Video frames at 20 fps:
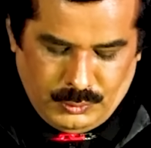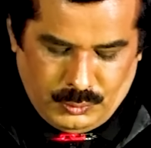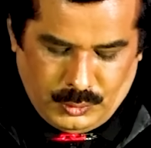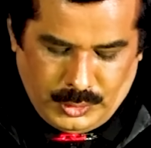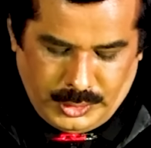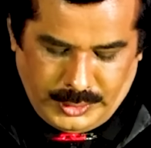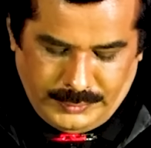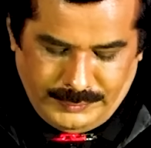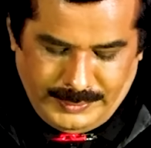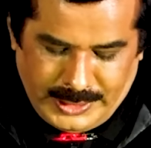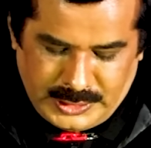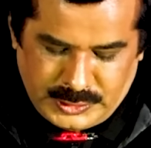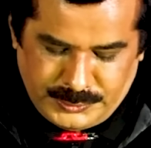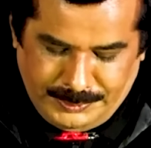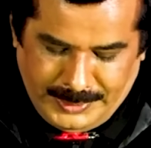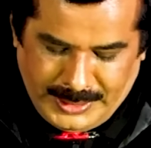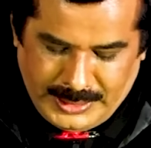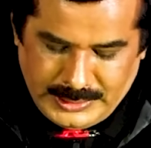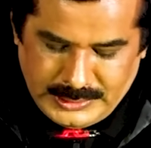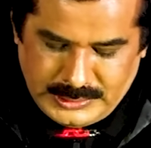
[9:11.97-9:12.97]
whatever
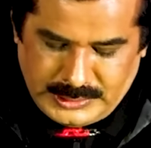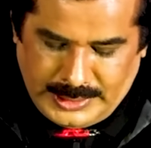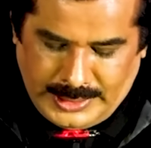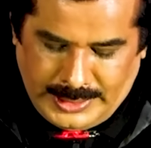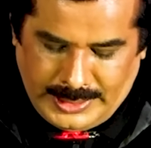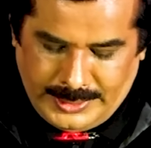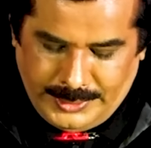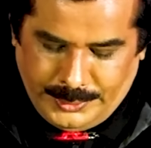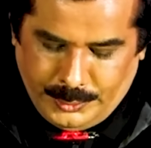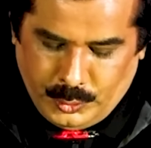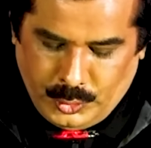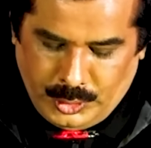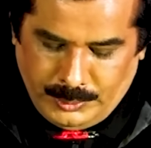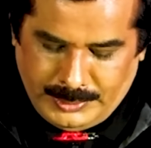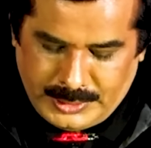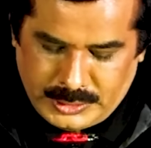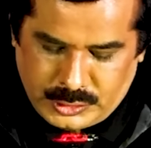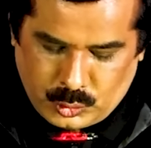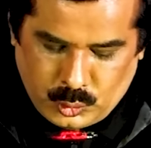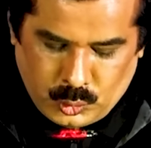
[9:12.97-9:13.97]
experience I had during
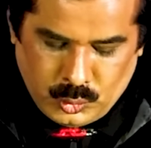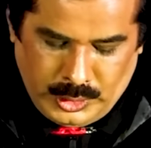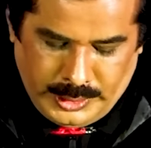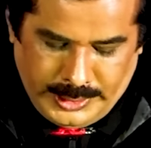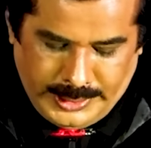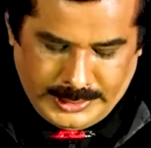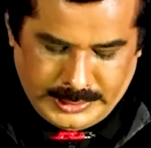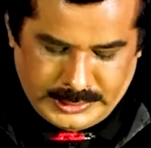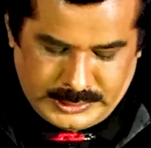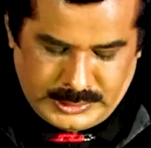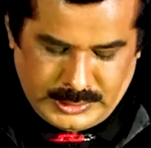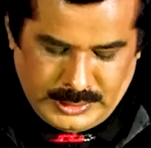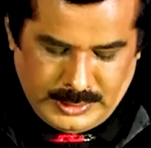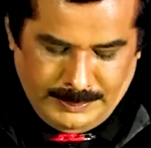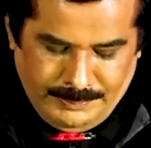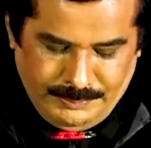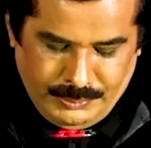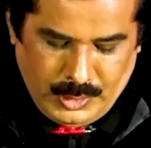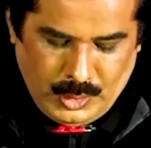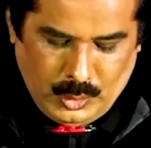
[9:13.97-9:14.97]
my school days
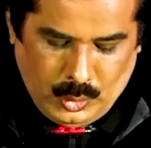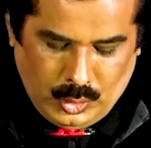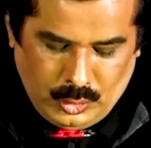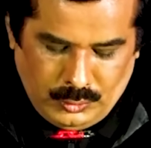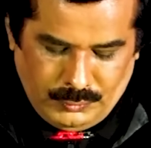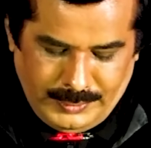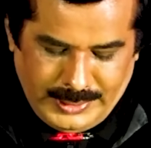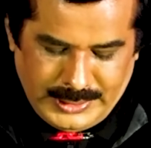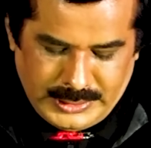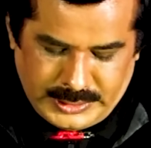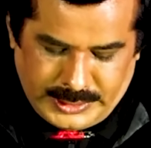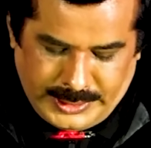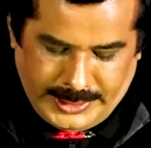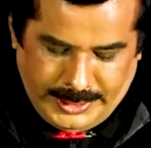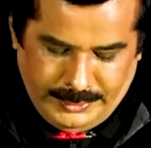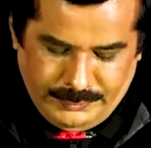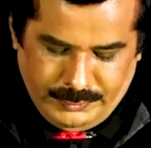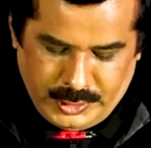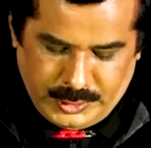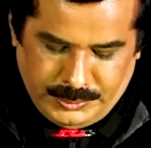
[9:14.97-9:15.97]
always
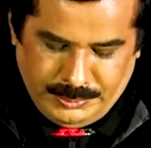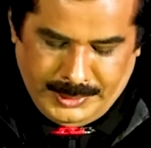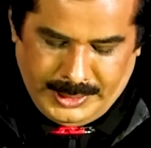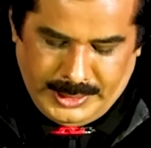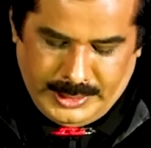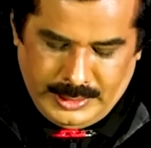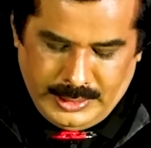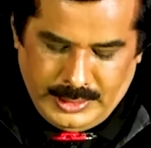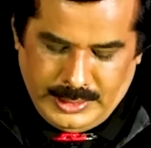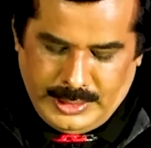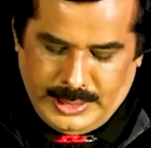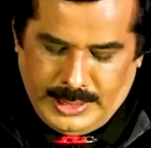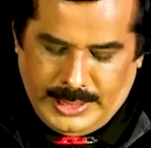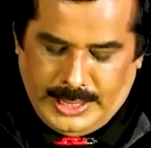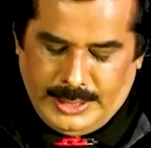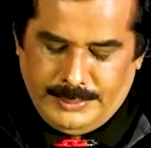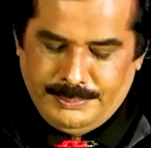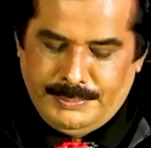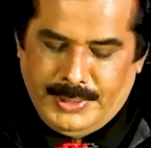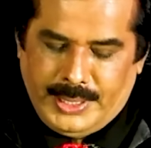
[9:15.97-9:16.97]
stayed with me
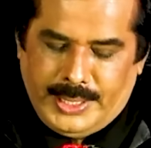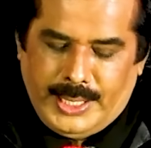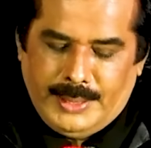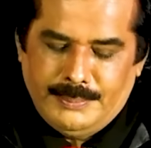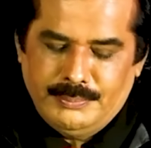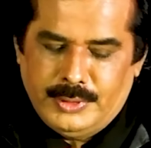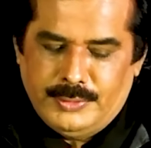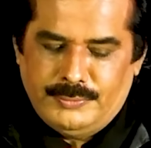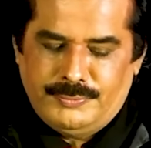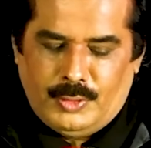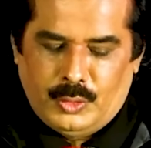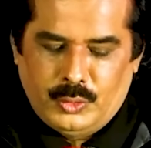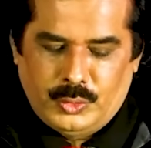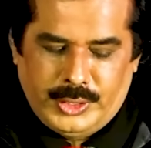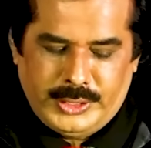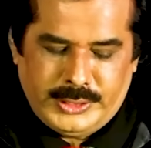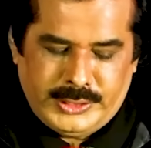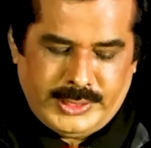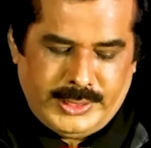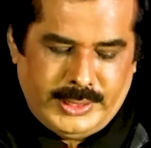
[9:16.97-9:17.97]
and became the
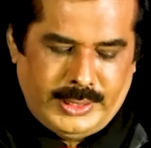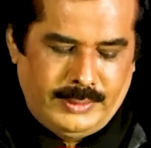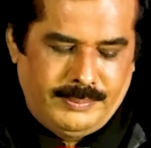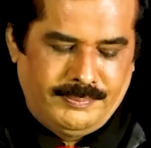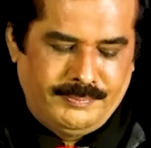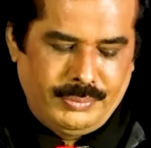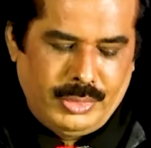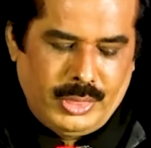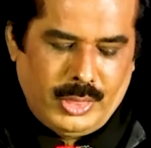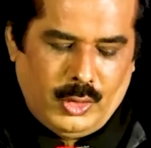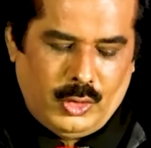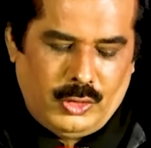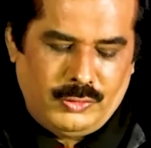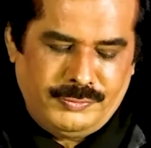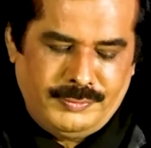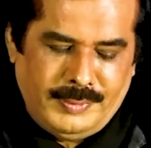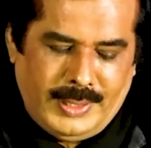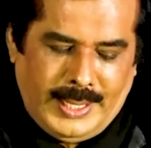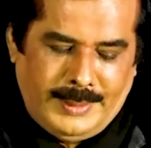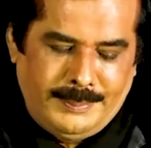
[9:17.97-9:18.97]
foundation
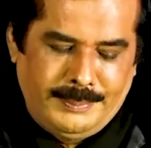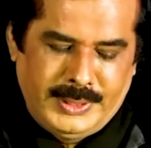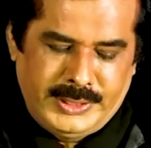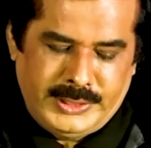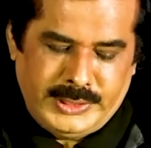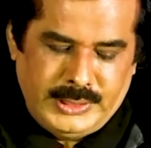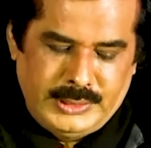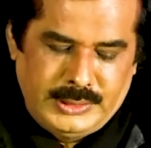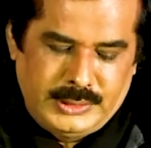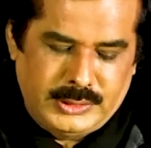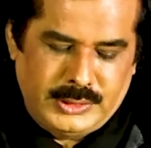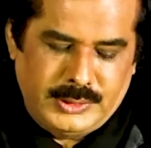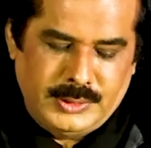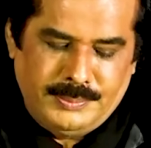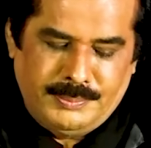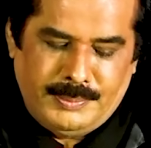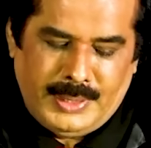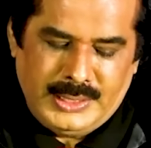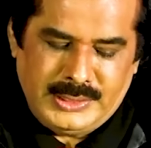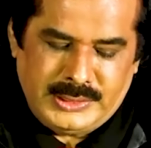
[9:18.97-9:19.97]
of my ambitions,
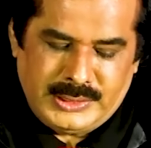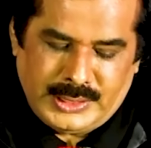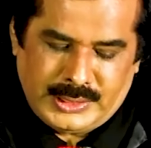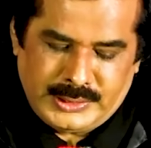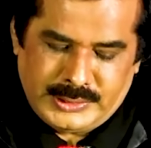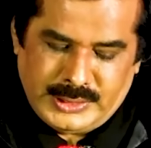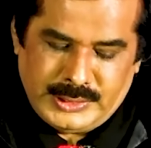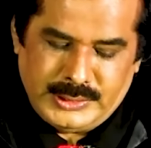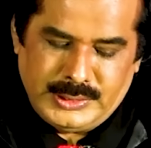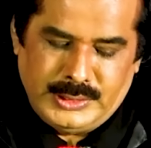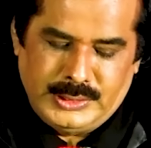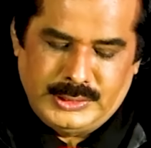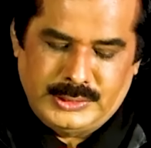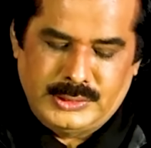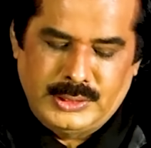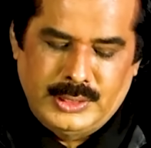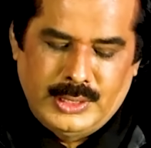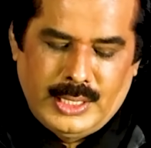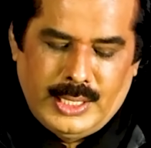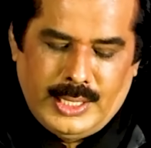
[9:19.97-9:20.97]
my
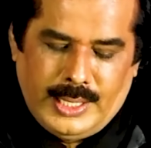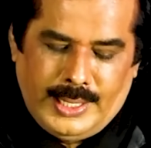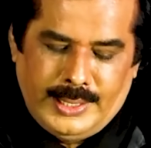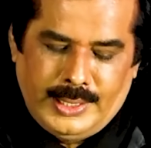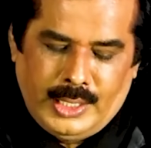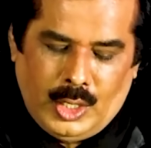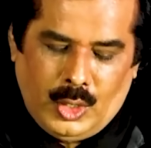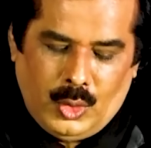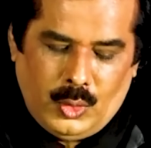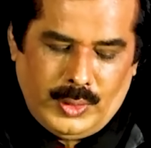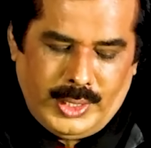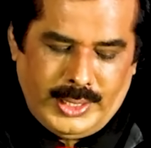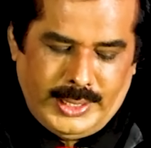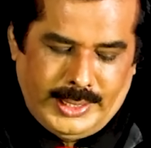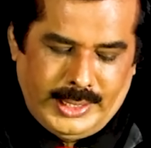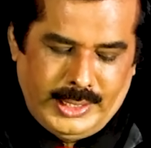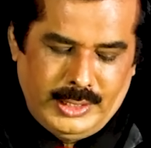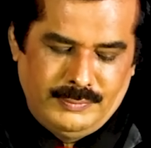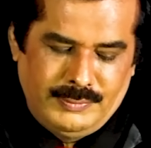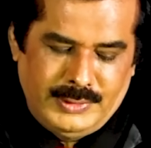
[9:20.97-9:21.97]
successes, and how I
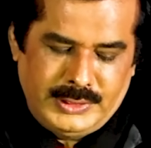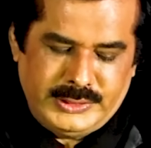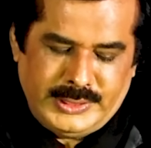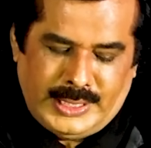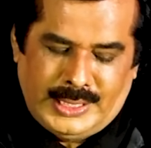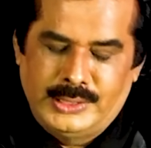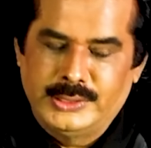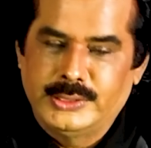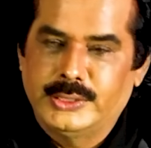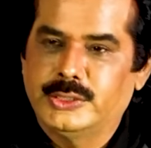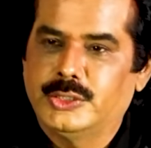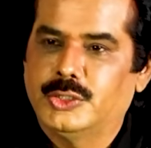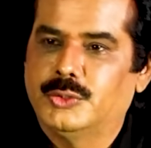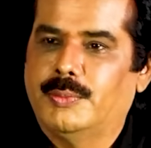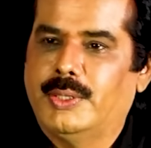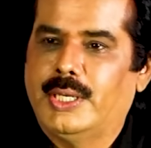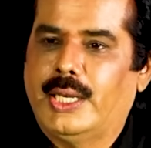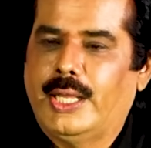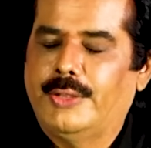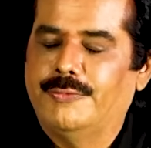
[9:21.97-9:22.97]
deal with challenges in
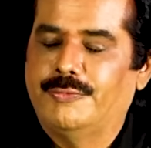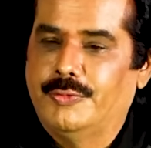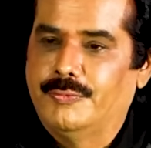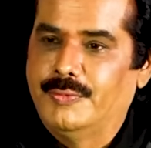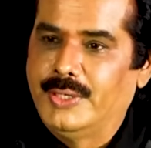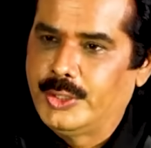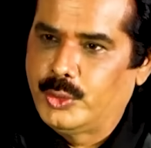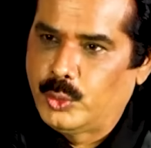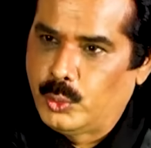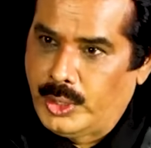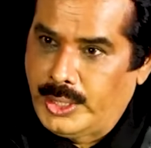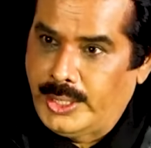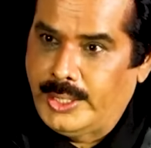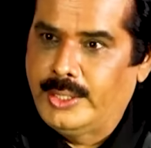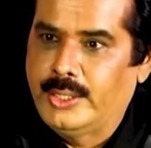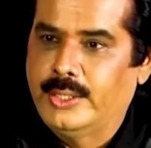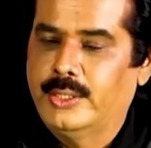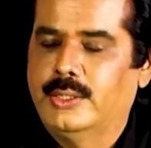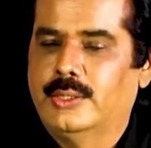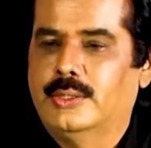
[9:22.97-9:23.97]
my life even today.